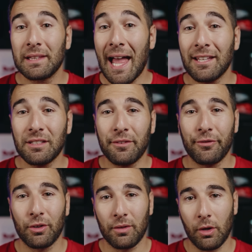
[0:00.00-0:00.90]
Lastly,
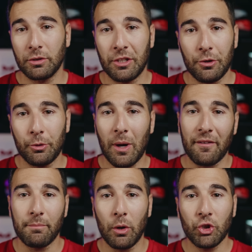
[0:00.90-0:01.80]
for those of you who
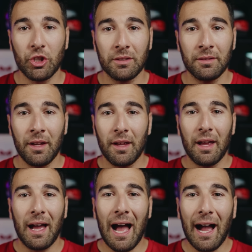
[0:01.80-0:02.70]
have motion,
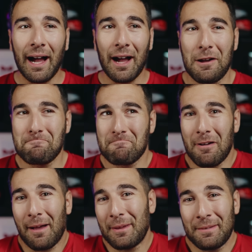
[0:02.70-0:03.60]

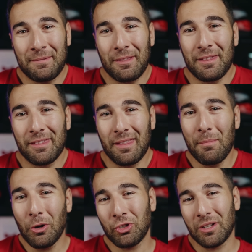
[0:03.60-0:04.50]
I mean, the
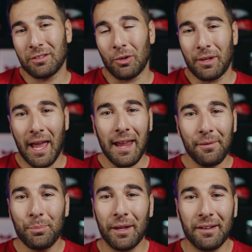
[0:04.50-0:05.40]
motion is okay,
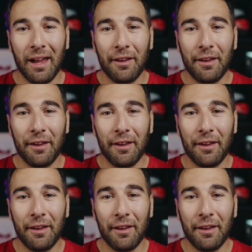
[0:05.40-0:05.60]
but